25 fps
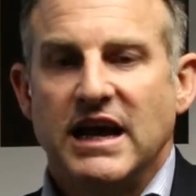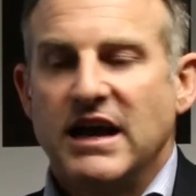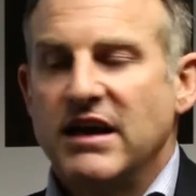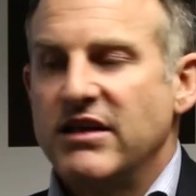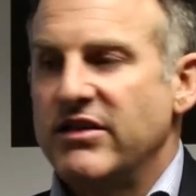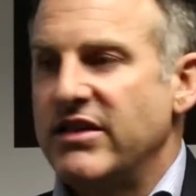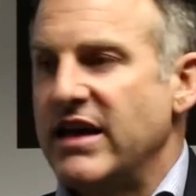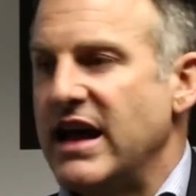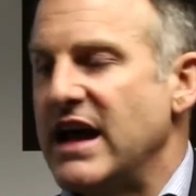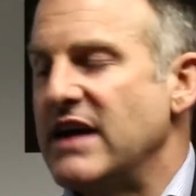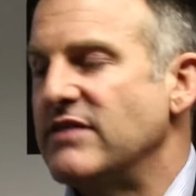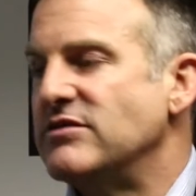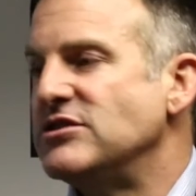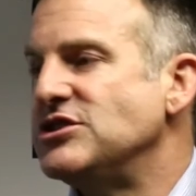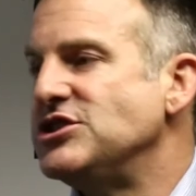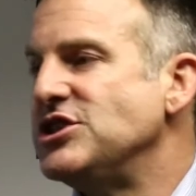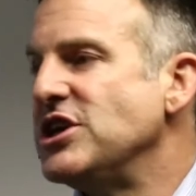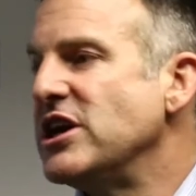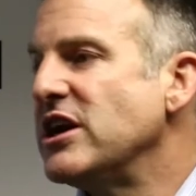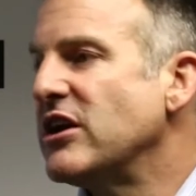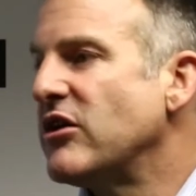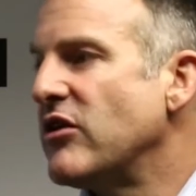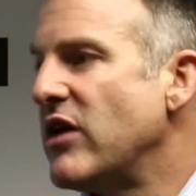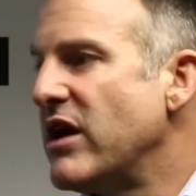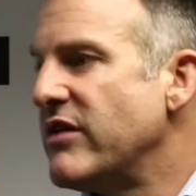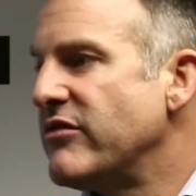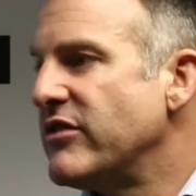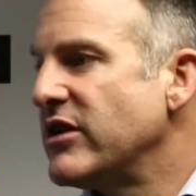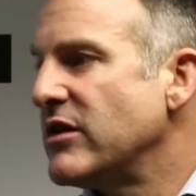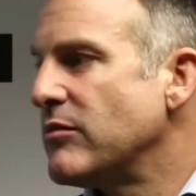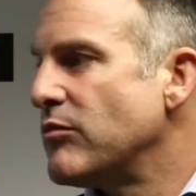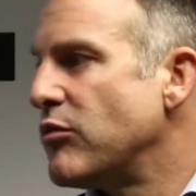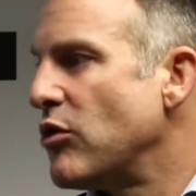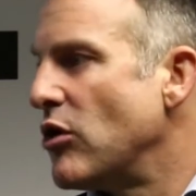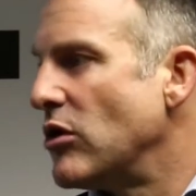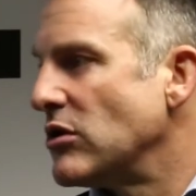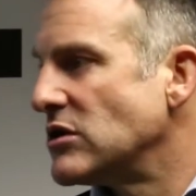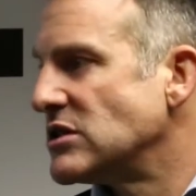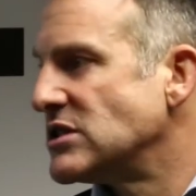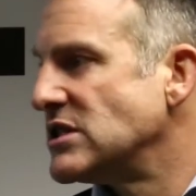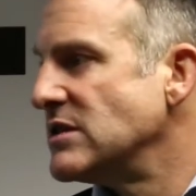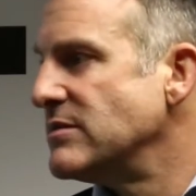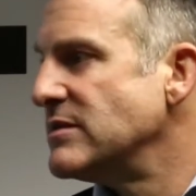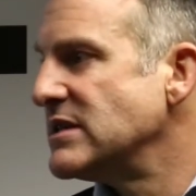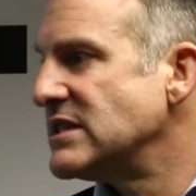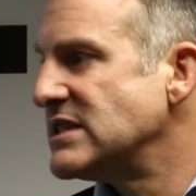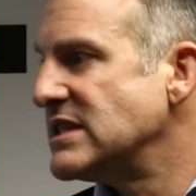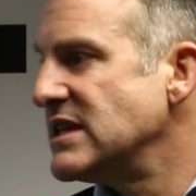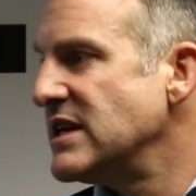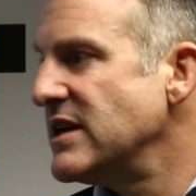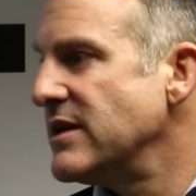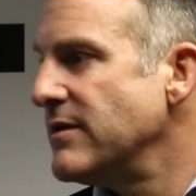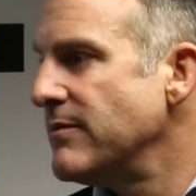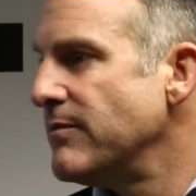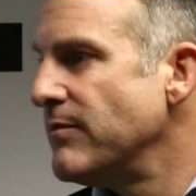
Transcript: they have geographic proximity,